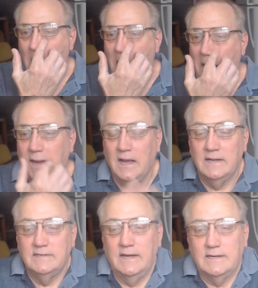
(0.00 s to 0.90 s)
Eye
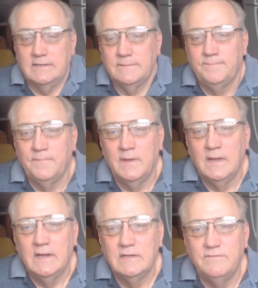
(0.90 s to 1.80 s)
contact
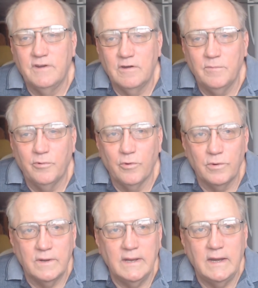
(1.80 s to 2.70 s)
is very
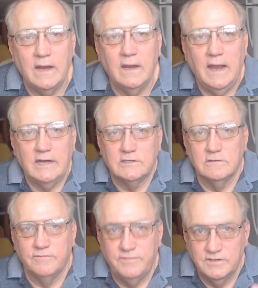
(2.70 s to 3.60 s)
important in an
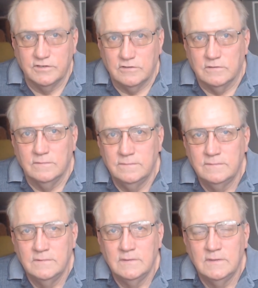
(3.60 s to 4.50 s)
actual physical,
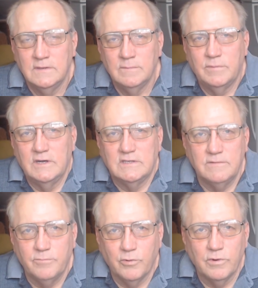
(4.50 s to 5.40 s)
but it's
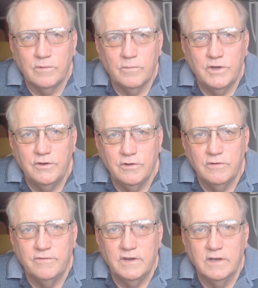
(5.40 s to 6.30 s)
important when you do a
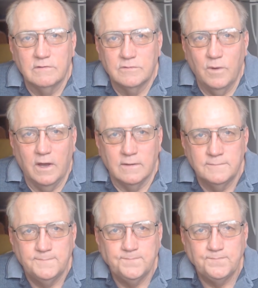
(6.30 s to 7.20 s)
video as well.
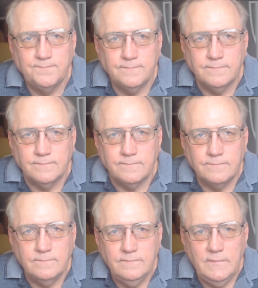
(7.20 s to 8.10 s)

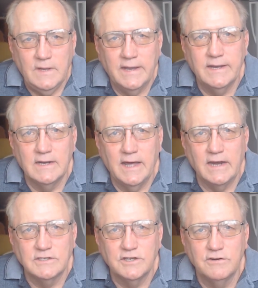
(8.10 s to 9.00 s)
I get a lot
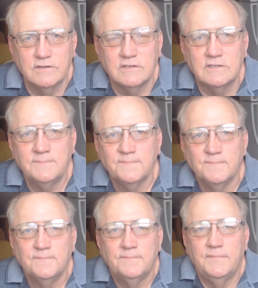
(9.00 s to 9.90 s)
of students
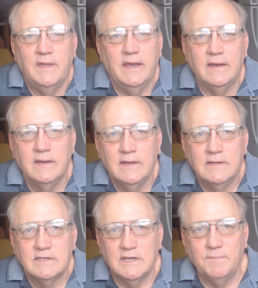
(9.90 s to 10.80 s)
that
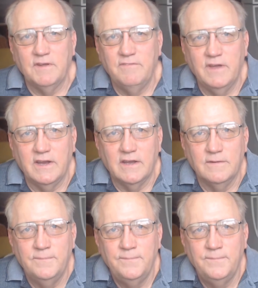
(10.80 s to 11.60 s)
send me a video